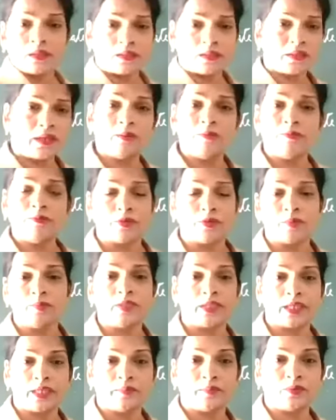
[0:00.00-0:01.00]
come from
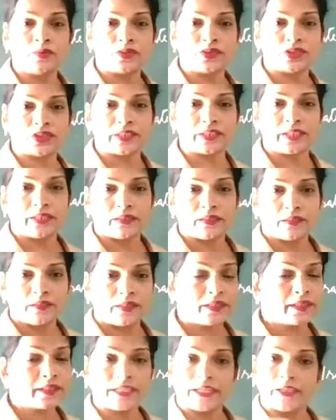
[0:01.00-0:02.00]
the remote side.
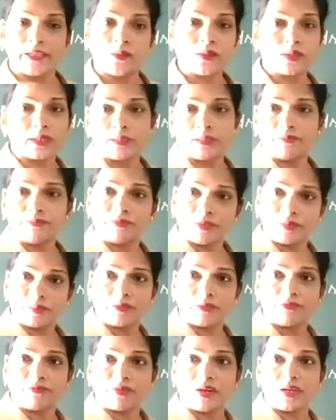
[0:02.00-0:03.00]
It cannot come from
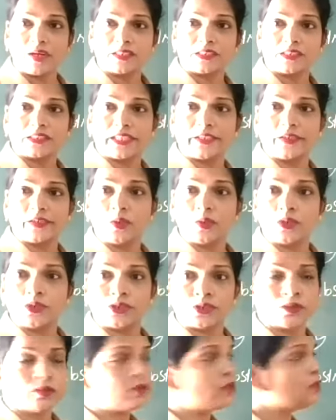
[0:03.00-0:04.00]
the front side also.